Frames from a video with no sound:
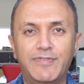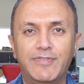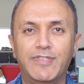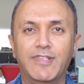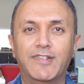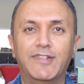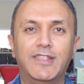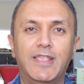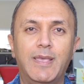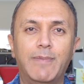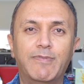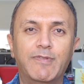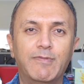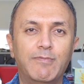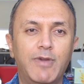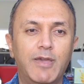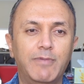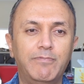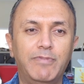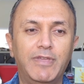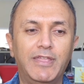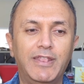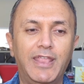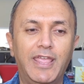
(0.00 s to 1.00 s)
The steps
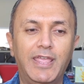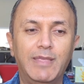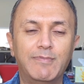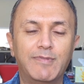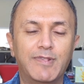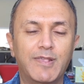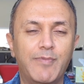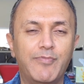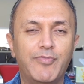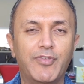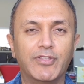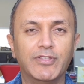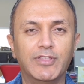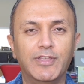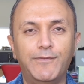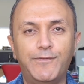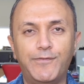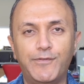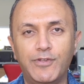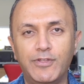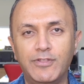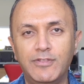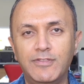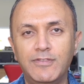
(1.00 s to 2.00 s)
might be named something
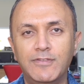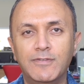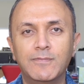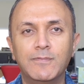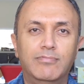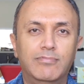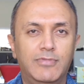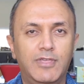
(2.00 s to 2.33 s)
different.